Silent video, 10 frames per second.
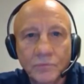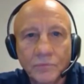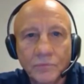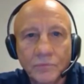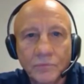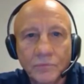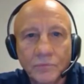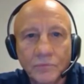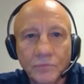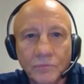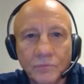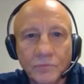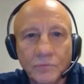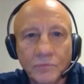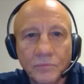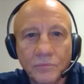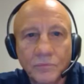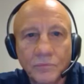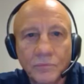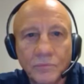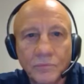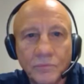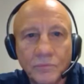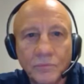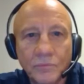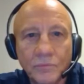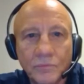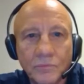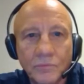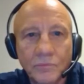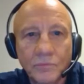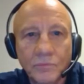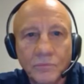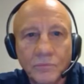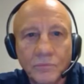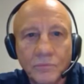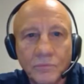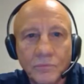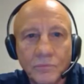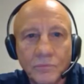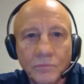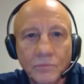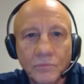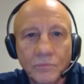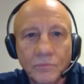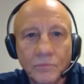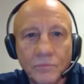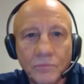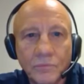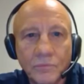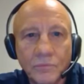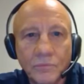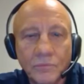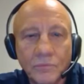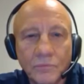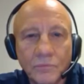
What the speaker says: (not speaking)